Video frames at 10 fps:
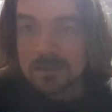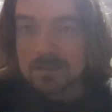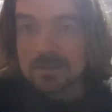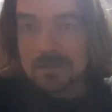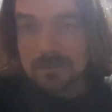
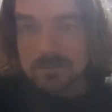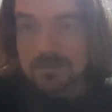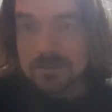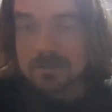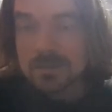So
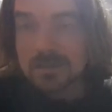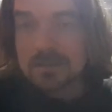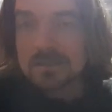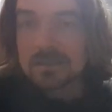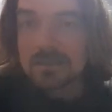just
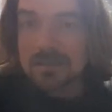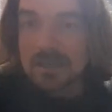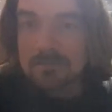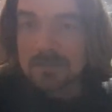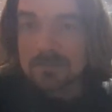consider
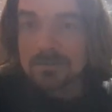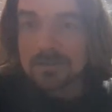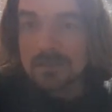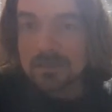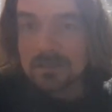that
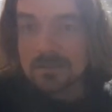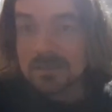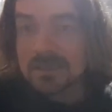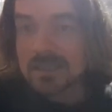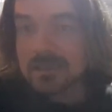before you go
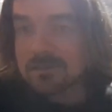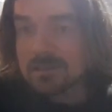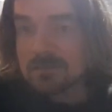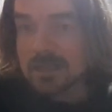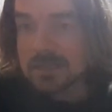on an
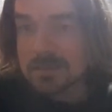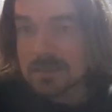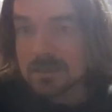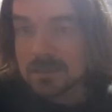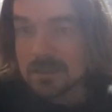angry
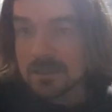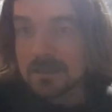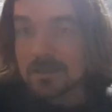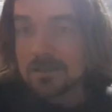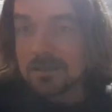rant,
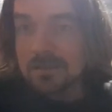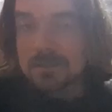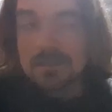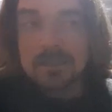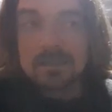or you
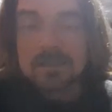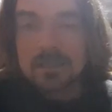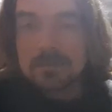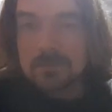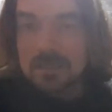start
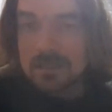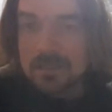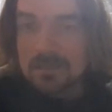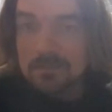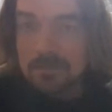telling me
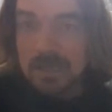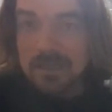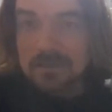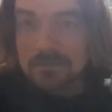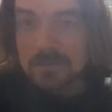that you're
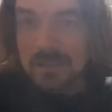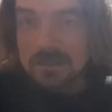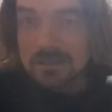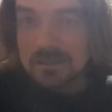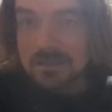better than me
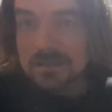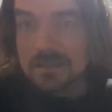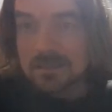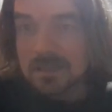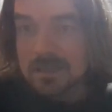at this
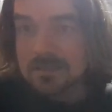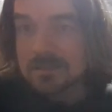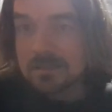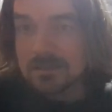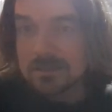and that
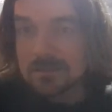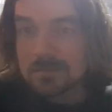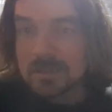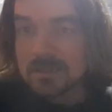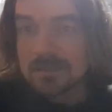and the other,
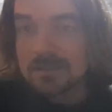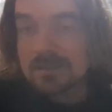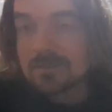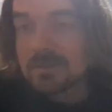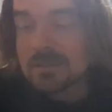because
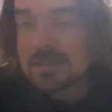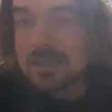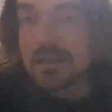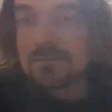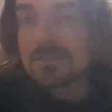for
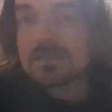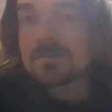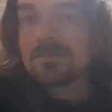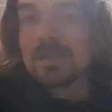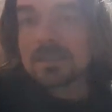start off, it's a
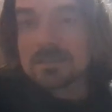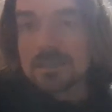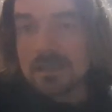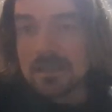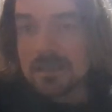
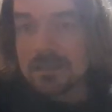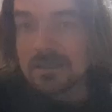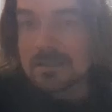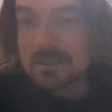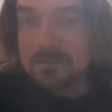fallacy.
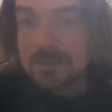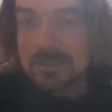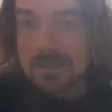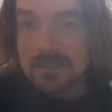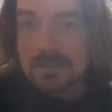It's
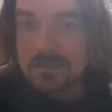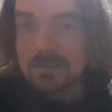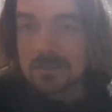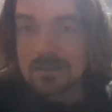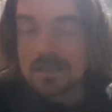something that you
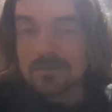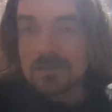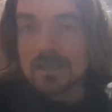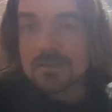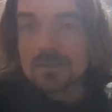could
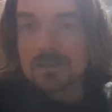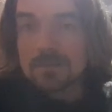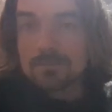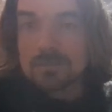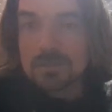never
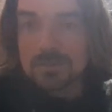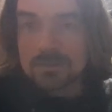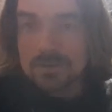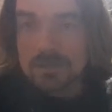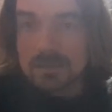actually prove.